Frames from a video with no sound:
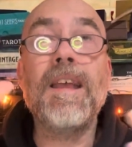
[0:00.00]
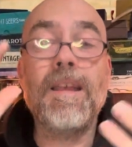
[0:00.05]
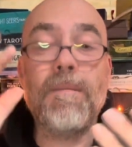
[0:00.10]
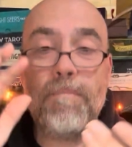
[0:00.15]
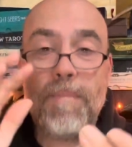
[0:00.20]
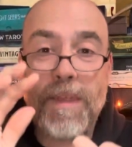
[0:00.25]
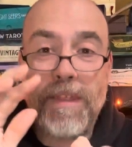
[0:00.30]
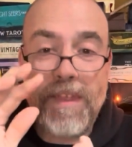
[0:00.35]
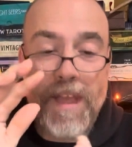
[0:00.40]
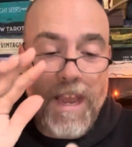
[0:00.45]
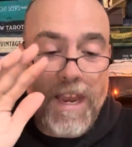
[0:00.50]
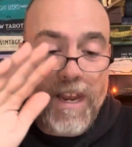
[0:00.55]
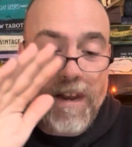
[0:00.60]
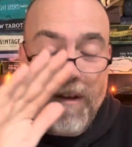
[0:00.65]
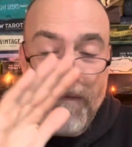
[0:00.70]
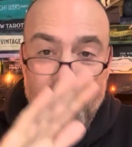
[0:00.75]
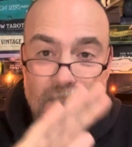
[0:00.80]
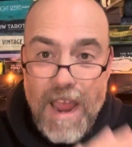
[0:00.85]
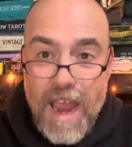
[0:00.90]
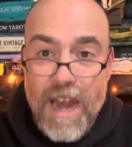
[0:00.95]
be thinking
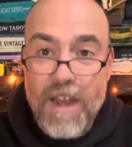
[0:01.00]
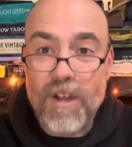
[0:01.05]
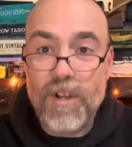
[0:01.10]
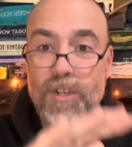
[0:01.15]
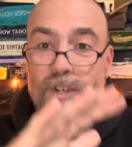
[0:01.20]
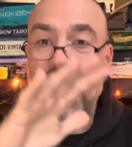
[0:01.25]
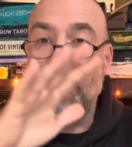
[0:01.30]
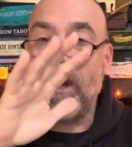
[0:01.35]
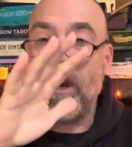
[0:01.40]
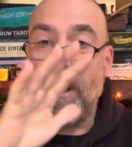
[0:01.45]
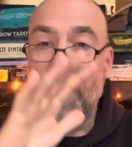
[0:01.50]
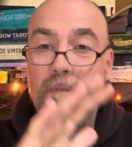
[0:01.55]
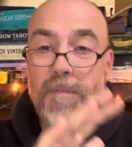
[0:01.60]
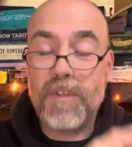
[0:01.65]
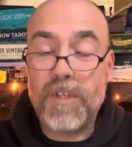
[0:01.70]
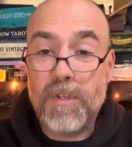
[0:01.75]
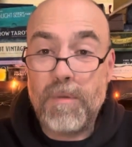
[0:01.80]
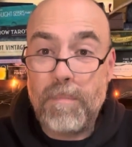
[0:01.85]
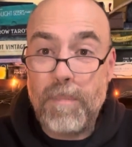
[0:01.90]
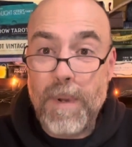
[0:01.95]
of energy, of
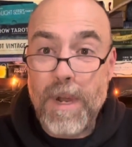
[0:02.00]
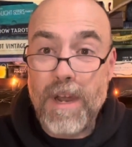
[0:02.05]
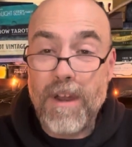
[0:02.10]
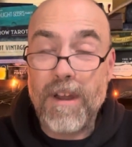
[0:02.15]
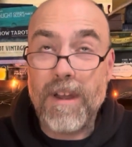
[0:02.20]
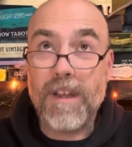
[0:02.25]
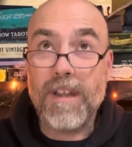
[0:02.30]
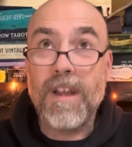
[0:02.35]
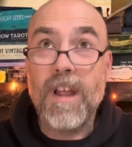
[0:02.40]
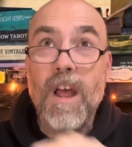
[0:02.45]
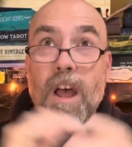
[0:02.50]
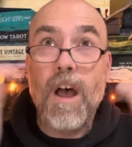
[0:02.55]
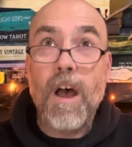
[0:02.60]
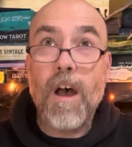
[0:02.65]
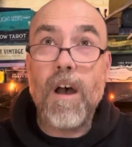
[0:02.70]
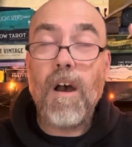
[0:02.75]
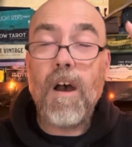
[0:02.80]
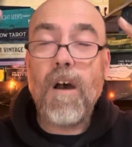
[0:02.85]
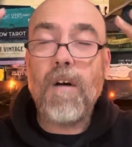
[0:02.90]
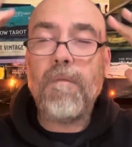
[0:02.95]
spirit,
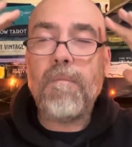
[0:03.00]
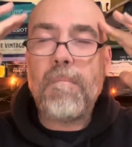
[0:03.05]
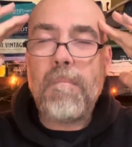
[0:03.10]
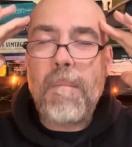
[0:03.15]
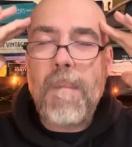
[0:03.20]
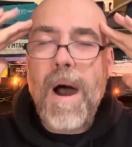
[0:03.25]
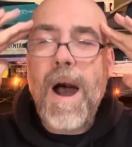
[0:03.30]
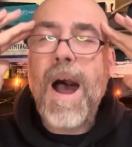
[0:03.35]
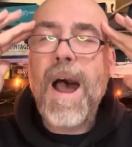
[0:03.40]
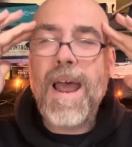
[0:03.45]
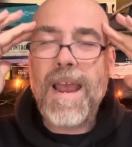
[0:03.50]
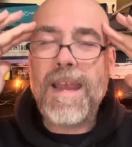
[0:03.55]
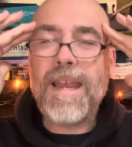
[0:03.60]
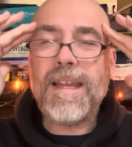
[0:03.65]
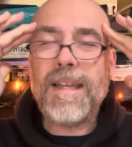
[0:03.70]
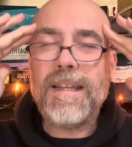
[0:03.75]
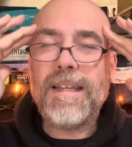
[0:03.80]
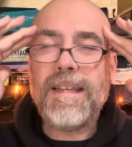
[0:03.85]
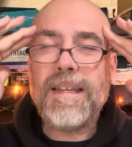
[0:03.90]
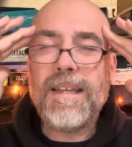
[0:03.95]
of
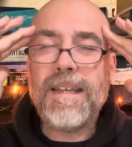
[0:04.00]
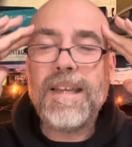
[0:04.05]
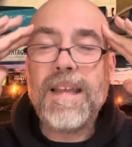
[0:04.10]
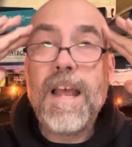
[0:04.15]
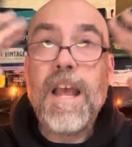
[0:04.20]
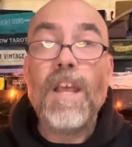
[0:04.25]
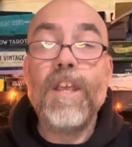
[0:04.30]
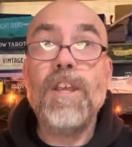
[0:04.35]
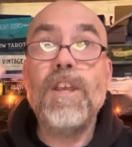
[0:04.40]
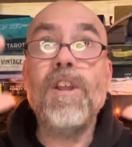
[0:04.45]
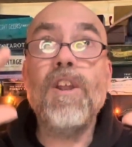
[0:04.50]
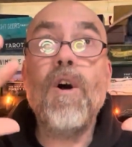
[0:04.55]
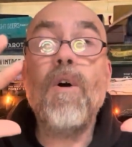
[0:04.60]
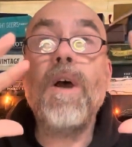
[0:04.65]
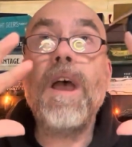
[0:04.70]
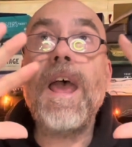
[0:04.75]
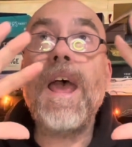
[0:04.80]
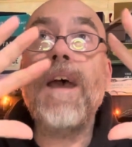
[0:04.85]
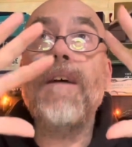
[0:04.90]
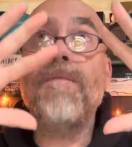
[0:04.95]
mind. You know,
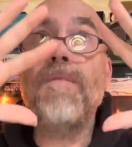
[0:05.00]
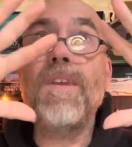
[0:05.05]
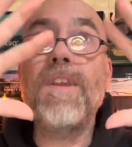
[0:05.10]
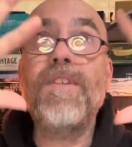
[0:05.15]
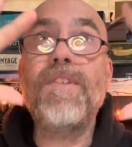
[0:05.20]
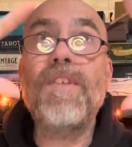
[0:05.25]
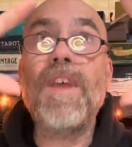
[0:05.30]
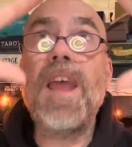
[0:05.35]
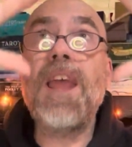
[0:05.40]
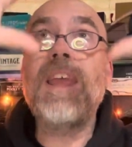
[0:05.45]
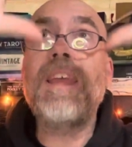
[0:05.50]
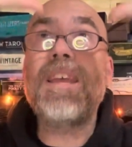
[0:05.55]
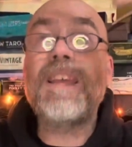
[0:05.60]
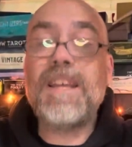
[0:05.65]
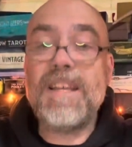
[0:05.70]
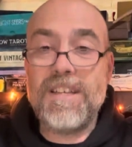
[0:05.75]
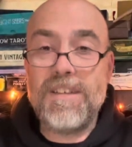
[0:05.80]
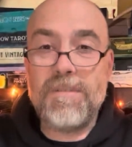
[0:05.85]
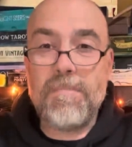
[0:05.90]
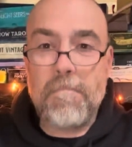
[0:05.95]
everything
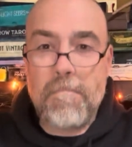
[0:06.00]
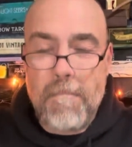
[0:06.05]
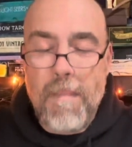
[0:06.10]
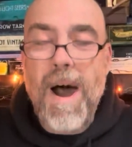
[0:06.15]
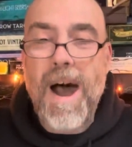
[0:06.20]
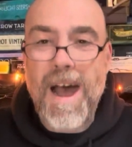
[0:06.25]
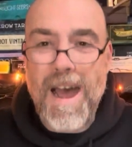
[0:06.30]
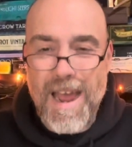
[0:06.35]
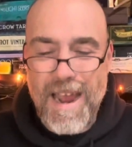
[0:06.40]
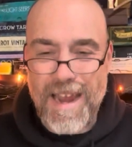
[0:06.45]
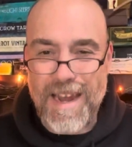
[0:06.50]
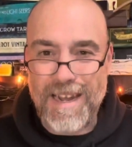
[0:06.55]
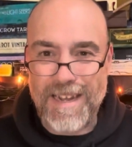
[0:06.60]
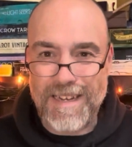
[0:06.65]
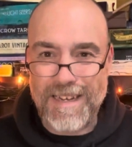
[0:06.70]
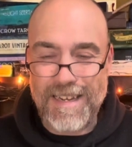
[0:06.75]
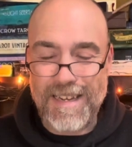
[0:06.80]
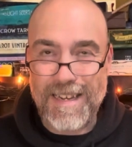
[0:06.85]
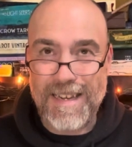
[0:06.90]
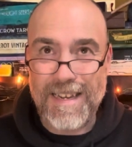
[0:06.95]
is
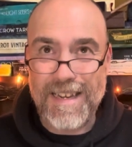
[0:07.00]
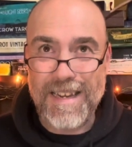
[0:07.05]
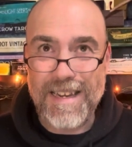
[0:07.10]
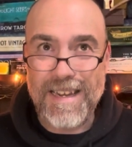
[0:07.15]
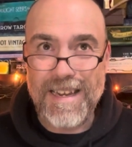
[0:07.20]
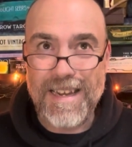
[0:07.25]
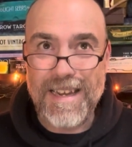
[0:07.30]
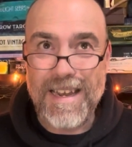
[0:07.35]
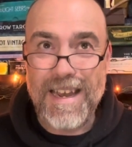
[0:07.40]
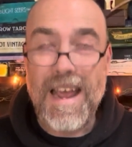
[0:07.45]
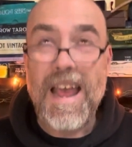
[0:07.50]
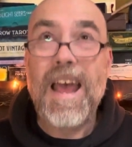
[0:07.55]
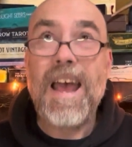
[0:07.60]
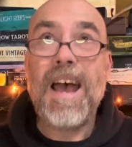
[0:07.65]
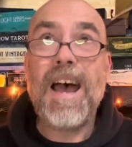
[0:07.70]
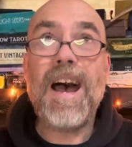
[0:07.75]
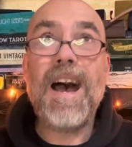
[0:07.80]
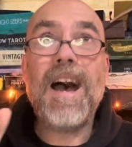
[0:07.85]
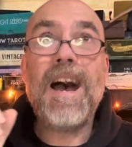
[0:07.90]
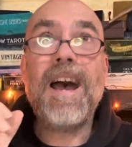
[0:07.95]
mind.
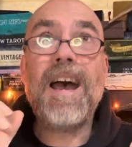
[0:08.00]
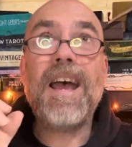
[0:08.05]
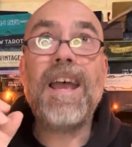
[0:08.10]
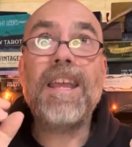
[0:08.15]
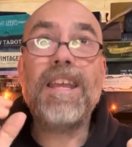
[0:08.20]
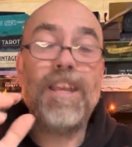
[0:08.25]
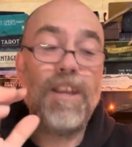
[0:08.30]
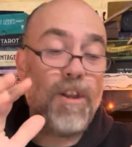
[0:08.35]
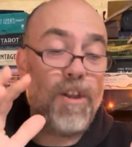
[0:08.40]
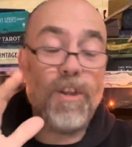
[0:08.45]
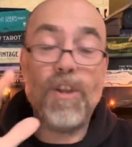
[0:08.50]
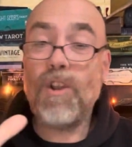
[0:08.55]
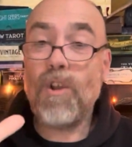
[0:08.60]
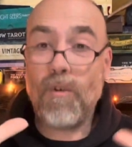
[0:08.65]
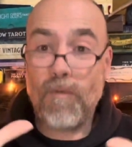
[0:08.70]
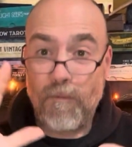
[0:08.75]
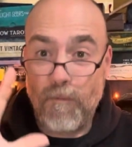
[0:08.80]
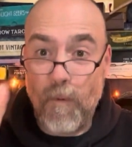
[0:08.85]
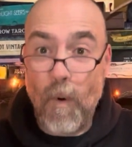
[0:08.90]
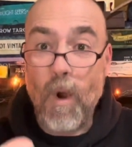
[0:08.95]
You know,
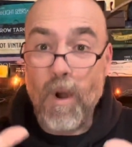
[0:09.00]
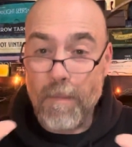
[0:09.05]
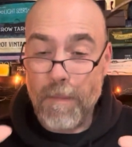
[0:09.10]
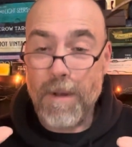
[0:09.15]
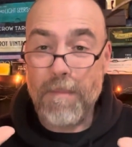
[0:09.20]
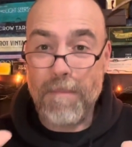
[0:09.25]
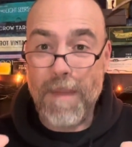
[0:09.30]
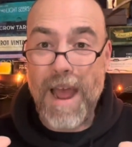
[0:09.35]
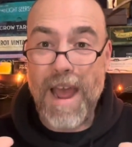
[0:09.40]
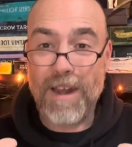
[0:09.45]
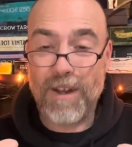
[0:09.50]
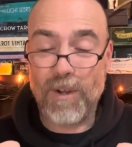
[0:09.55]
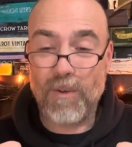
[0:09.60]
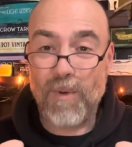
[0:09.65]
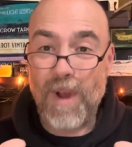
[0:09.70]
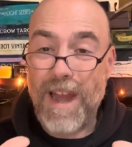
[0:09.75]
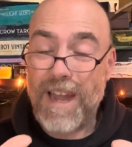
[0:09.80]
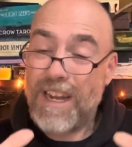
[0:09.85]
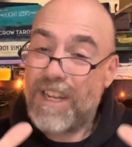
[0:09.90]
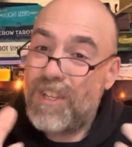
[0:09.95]
form and matter,
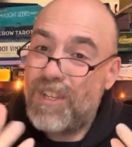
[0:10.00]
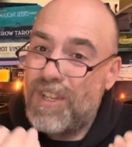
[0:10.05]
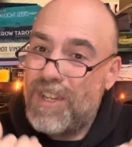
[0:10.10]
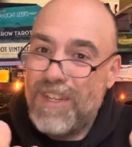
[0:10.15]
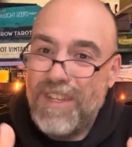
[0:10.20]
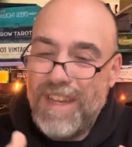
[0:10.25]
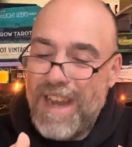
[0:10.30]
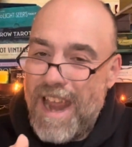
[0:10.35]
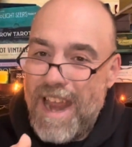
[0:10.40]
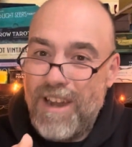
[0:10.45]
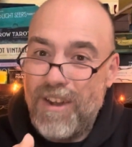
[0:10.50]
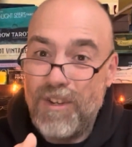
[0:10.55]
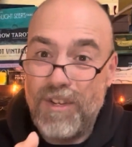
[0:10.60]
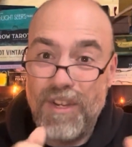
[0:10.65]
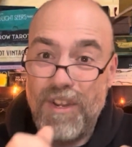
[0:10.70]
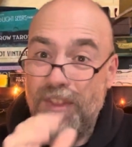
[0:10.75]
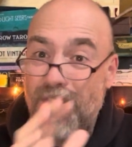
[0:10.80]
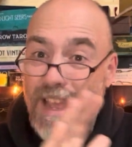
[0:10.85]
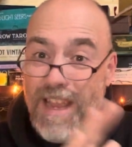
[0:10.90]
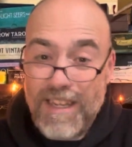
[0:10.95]
right? It's just energy.
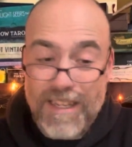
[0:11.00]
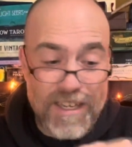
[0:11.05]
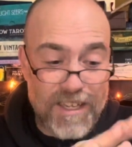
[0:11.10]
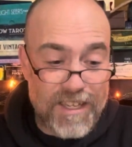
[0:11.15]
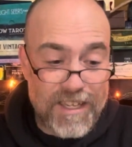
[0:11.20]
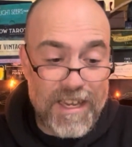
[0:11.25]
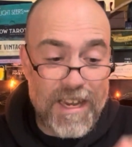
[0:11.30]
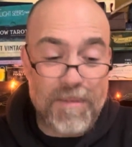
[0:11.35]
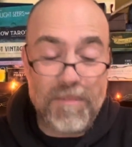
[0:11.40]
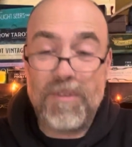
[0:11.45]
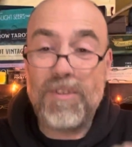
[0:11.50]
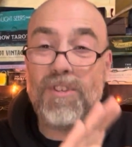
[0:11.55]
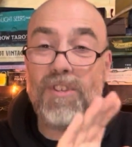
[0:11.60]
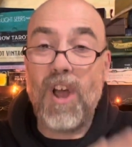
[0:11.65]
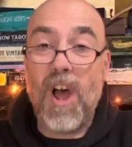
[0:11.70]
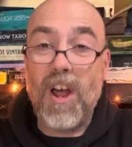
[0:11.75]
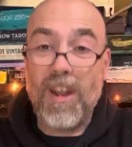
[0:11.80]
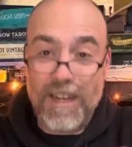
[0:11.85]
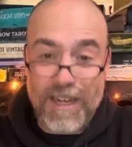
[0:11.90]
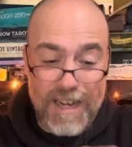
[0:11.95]
Things that seem
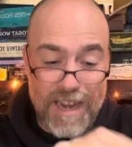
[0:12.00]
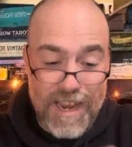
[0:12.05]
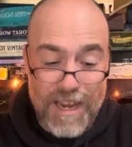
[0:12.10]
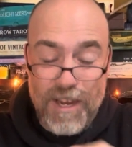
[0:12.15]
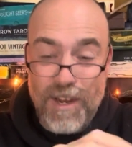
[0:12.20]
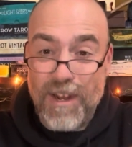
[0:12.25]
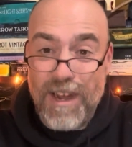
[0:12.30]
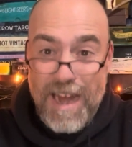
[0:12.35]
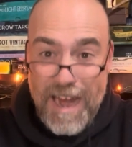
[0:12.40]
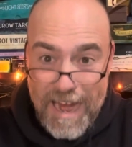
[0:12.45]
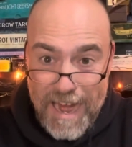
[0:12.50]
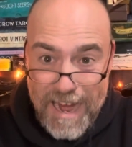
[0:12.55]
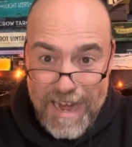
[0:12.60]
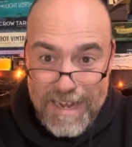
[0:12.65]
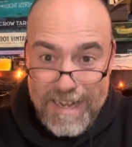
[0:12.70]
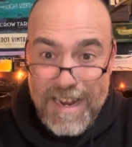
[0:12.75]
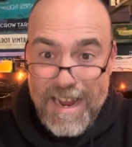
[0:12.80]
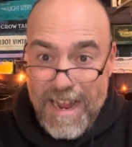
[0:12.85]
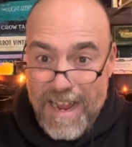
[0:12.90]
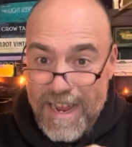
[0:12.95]
solid, like your
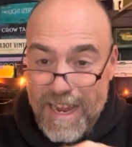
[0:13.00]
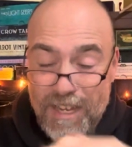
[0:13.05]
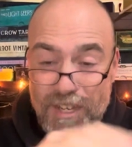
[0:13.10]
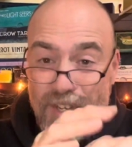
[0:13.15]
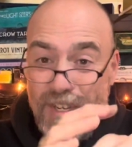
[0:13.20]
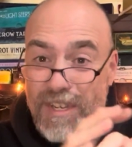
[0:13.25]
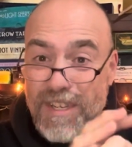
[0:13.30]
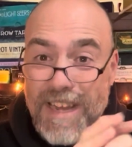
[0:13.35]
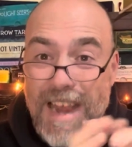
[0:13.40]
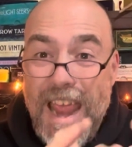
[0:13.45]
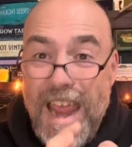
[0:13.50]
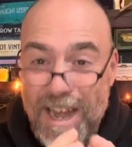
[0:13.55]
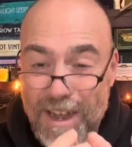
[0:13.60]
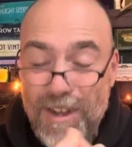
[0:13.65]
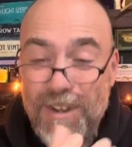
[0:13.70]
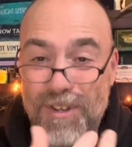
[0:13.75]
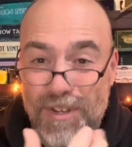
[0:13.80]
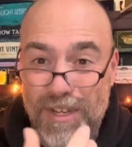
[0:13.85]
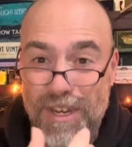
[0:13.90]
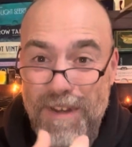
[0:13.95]
hand, it's just
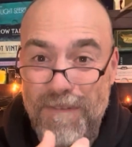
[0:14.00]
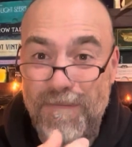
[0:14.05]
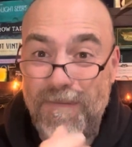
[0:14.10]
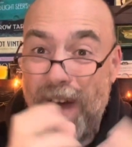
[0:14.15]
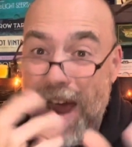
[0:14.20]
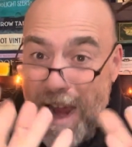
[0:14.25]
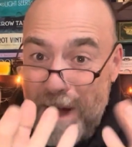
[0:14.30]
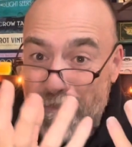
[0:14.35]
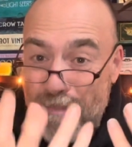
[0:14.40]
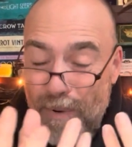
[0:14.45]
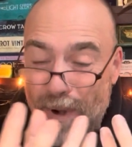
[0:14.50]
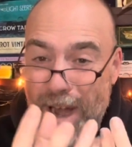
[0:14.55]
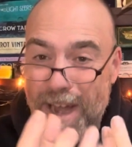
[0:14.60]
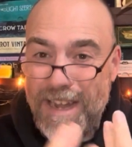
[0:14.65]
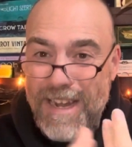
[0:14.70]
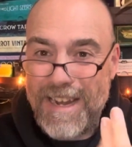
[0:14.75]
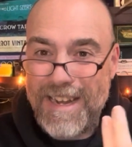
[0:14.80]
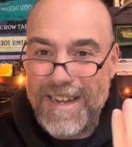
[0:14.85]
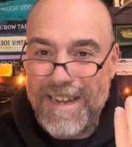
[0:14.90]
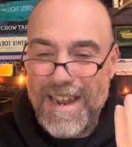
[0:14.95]
energy
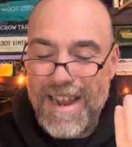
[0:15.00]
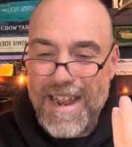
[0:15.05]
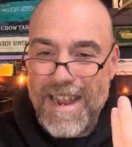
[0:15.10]
vibrating